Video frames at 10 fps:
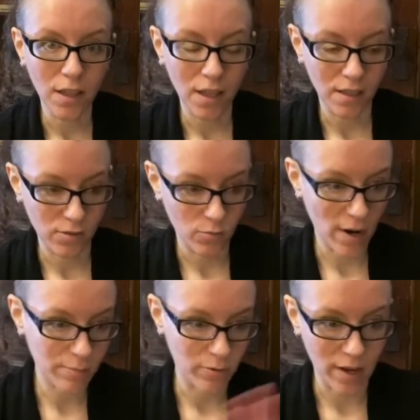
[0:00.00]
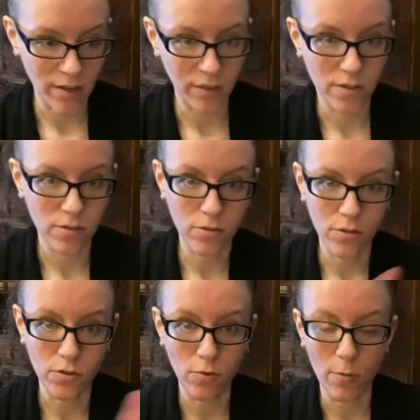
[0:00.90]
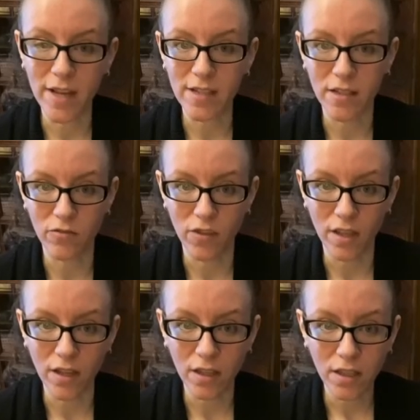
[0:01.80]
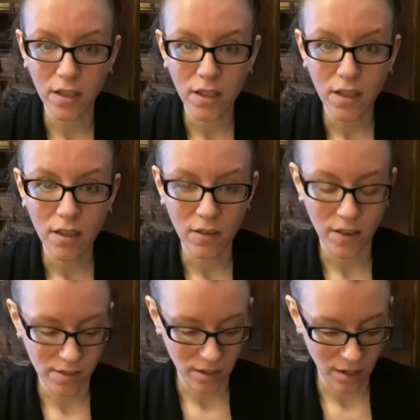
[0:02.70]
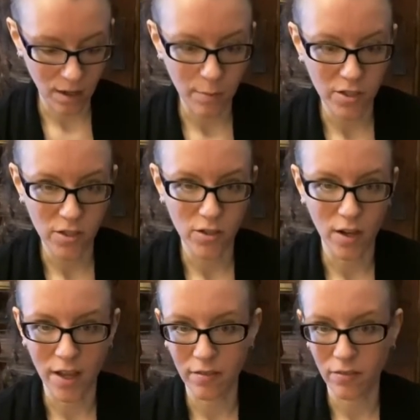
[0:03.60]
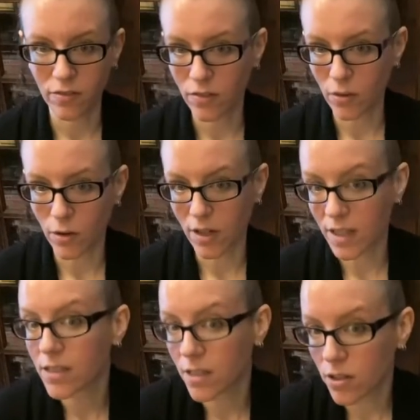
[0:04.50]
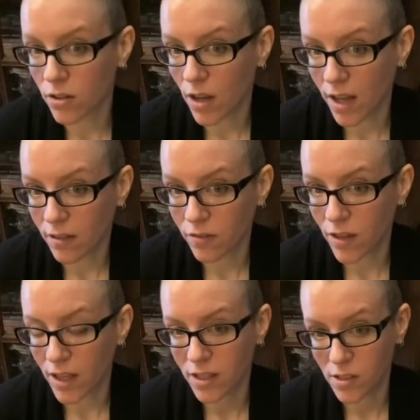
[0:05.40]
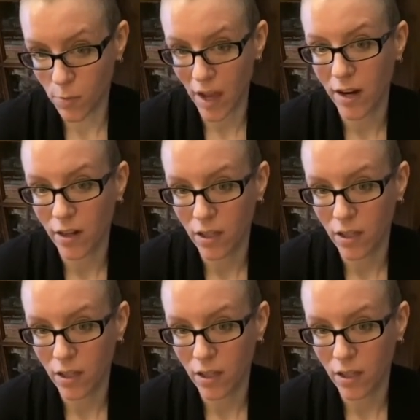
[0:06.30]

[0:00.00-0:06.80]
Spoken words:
is wrapped around this romantic figure that's going to come into your life, or is in your life, and inspiring